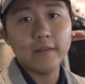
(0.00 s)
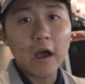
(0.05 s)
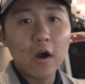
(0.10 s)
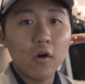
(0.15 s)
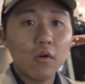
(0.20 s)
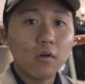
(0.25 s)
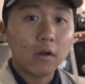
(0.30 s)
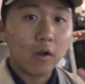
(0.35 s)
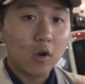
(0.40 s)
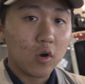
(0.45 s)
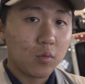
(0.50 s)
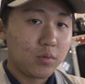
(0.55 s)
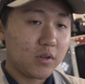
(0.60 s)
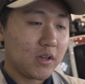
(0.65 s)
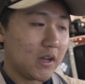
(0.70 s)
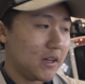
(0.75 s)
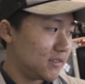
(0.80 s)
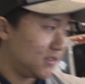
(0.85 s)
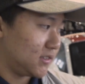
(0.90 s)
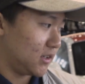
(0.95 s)
now I hope you
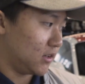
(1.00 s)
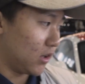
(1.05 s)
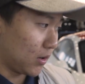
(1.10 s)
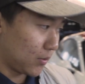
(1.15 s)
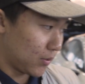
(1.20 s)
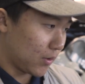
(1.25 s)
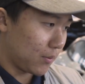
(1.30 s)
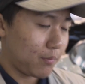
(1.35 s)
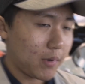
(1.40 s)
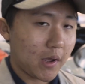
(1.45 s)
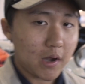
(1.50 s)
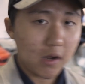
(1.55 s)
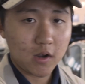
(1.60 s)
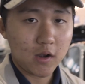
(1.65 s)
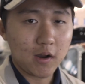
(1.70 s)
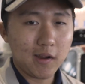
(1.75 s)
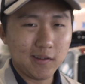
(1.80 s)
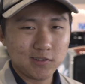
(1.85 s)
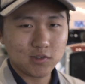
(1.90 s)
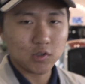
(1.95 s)
guys see a little bit
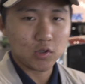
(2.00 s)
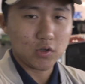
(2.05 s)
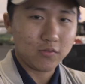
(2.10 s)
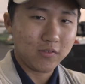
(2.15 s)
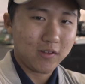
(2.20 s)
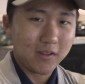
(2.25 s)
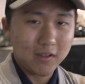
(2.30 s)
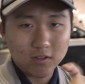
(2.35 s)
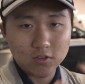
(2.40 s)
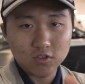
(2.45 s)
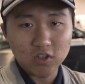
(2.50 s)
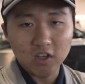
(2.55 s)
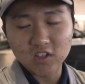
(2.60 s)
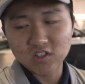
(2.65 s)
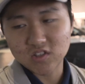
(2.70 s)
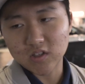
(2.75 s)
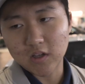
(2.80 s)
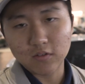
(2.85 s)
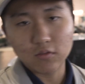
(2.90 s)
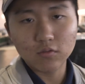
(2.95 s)
better. I sort of like
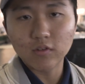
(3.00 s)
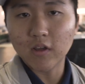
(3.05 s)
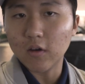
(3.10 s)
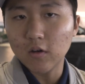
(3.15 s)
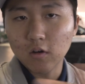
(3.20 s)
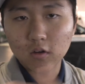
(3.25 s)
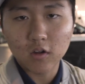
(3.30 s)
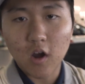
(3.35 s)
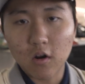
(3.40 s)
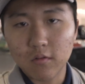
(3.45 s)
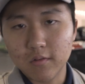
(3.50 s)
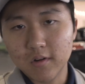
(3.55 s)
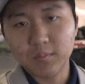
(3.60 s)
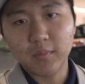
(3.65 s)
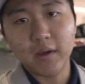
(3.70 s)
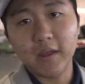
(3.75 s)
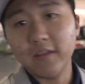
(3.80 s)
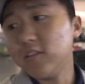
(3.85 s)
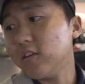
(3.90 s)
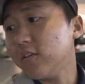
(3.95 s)
changed, I got rid of
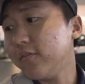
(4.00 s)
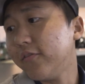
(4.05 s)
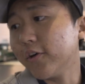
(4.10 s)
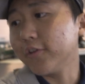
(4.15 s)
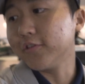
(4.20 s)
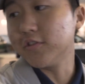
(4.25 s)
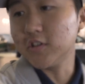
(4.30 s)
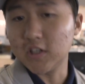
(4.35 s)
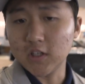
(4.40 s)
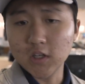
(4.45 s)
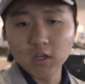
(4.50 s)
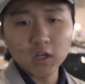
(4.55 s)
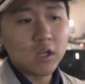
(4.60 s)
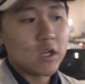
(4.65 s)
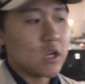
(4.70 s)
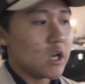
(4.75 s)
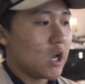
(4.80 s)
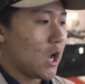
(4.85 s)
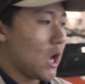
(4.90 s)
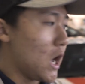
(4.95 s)
my ND filter.
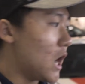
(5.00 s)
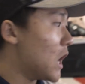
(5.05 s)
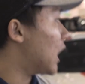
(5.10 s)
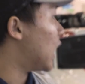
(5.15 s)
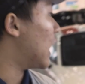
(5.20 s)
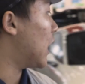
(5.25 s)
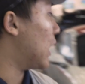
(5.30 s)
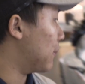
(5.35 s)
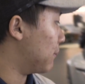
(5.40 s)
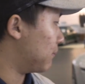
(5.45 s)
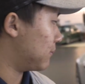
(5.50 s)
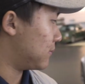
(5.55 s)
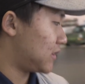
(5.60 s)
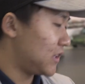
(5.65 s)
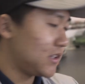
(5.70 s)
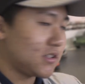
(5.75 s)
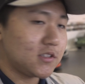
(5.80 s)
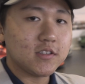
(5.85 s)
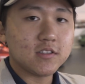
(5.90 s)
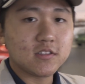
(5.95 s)

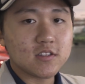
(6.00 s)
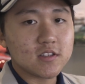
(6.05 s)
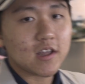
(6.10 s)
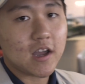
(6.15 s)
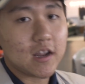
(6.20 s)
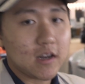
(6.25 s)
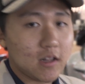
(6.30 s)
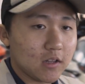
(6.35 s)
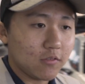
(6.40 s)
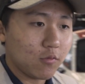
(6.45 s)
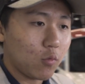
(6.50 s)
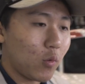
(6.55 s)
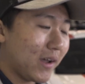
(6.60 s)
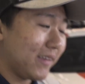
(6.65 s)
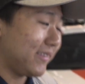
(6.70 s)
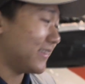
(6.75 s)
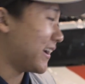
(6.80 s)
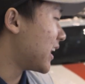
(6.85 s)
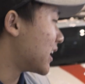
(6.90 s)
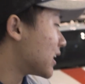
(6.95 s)
This is the
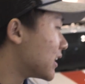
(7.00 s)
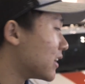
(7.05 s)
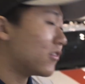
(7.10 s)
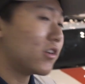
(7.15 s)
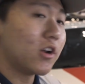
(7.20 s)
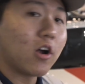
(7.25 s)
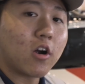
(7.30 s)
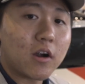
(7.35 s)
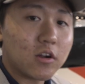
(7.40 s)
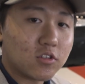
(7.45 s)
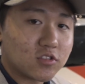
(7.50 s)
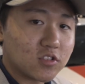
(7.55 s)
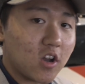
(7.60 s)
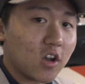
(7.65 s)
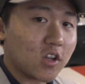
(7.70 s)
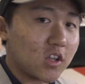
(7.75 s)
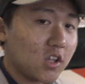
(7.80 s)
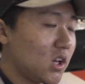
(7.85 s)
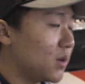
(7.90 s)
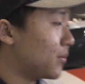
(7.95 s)
white 911R I was
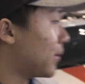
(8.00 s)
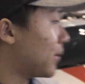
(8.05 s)
talking